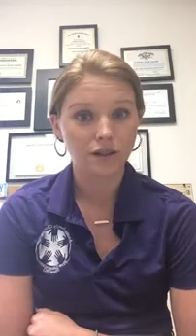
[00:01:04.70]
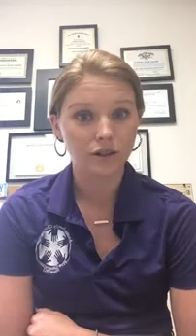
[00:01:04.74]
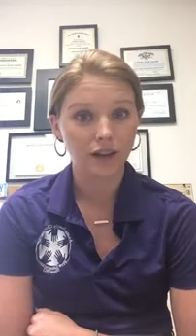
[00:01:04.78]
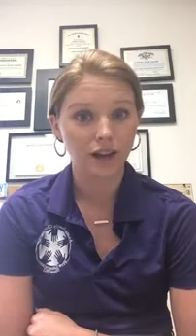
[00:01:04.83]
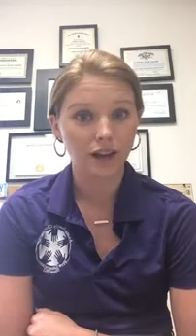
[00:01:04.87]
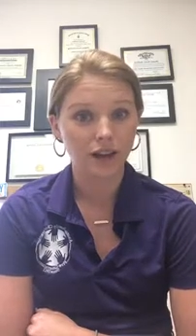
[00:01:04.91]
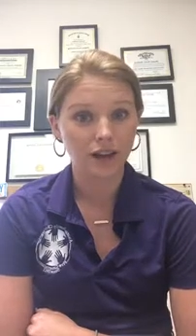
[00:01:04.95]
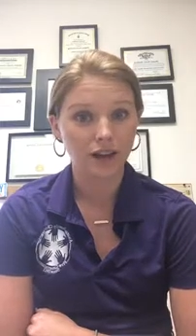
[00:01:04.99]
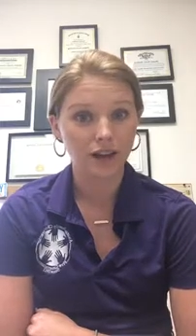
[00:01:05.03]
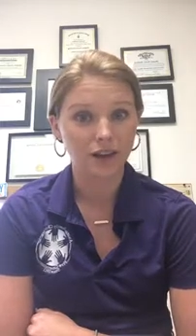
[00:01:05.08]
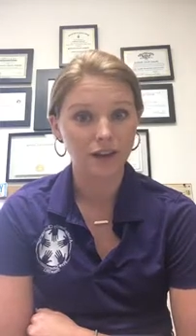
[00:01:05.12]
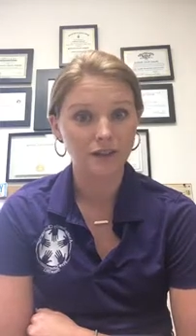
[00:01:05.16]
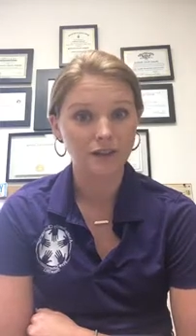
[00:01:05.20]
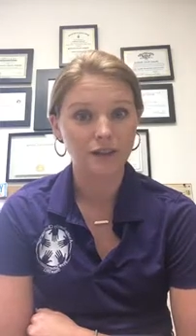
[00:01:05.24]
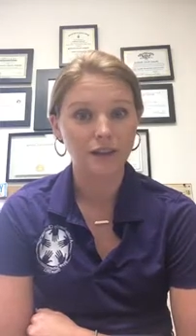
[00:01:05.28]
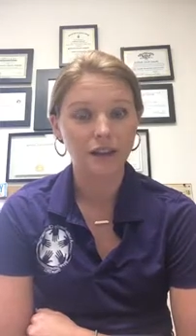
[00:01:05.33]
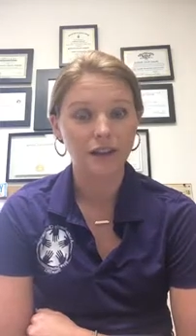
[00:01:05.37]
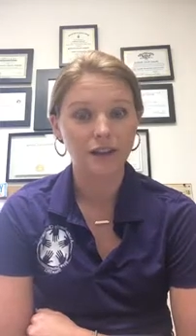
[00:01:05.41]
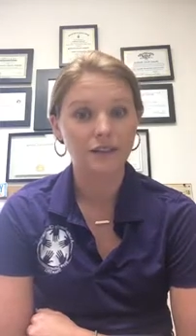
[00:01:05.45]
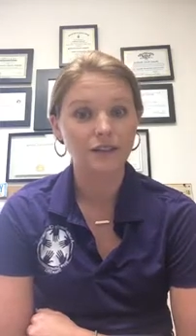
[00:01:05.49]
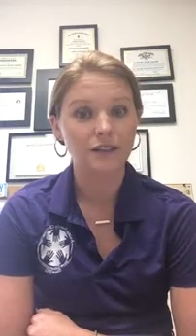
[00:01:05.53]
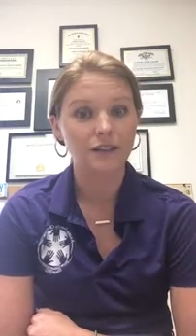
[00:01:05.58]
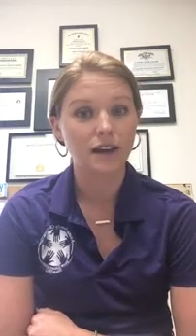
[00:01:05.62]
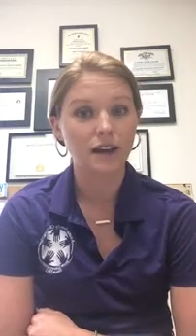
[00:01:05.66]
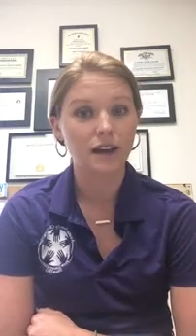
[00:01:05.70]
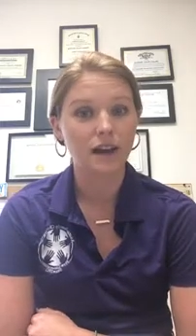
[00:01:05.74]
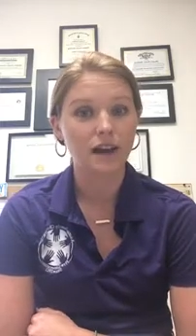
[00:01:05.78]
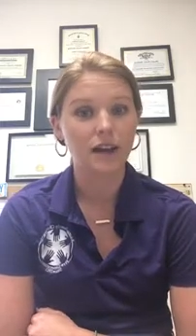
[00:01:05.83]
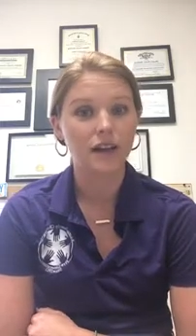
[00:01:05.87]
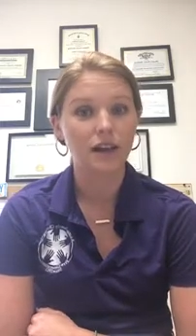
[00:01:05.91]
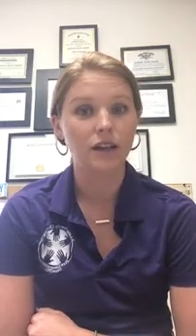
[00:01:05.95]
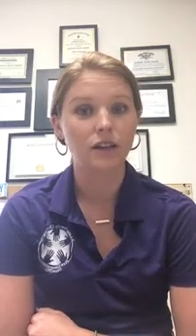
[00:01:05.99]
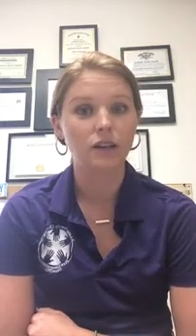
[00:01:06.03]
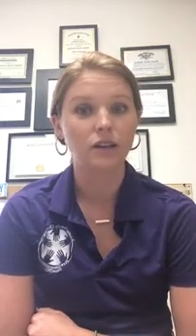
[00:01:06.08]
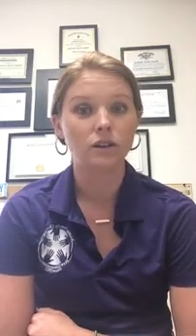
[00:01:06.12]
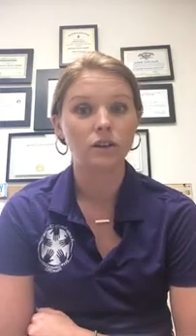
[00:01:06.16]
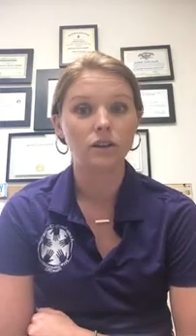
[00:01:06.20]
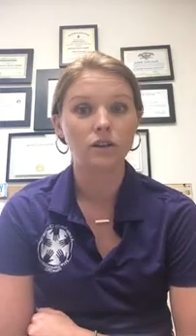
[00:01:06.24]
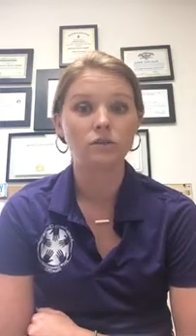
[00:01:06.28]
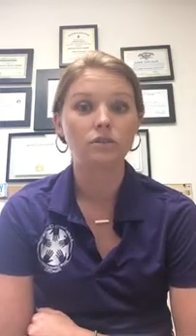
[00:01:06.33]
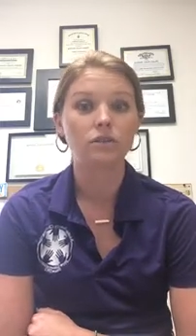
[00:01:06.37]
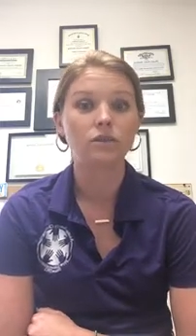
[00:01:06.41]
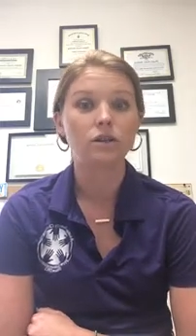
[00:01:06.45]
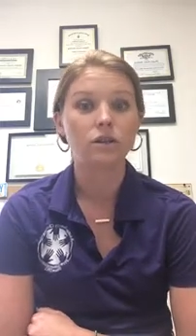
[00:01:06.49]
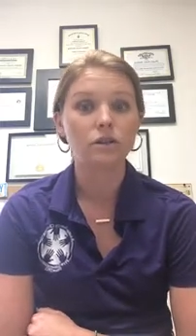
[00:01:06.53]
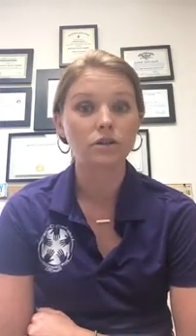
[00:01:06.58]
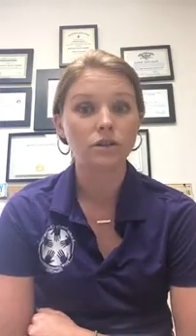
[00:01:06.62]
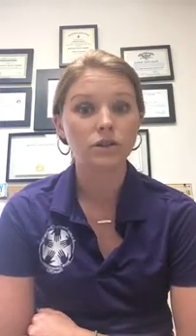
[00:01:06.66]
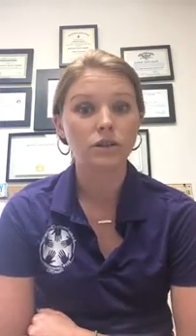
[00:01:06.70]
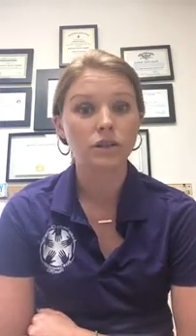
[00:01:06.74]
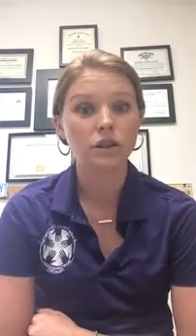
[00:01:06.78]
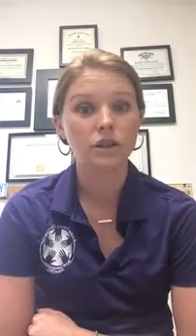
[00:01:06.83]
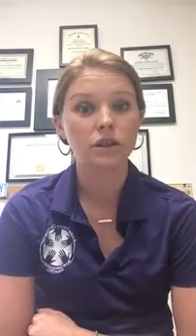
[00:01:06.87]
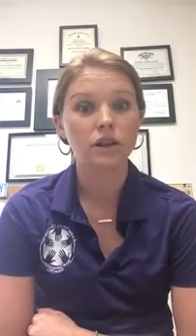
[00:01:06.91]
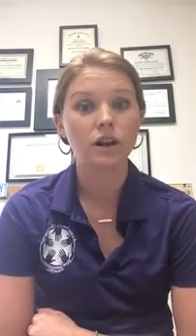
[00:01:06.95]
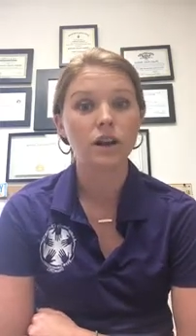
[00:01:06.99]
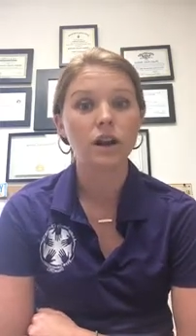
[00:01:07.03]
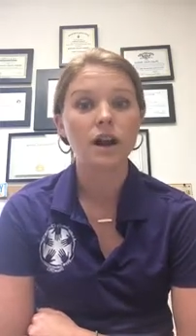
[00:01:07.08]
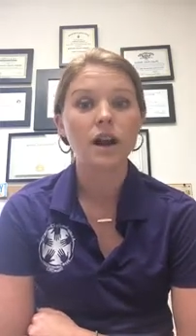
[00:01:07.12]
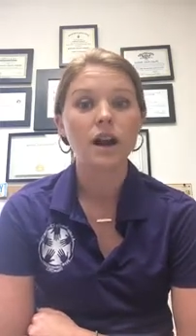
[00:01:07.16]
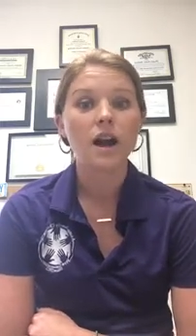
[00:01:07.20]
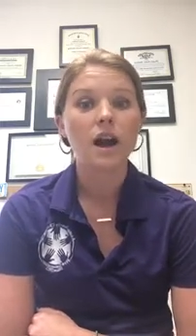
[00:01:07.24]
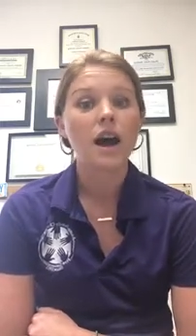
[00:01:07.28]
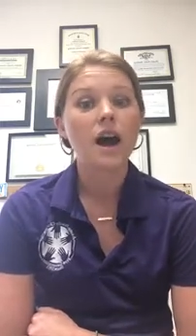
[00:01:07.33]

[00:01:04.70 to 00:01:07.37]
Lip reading: And as I looked closer,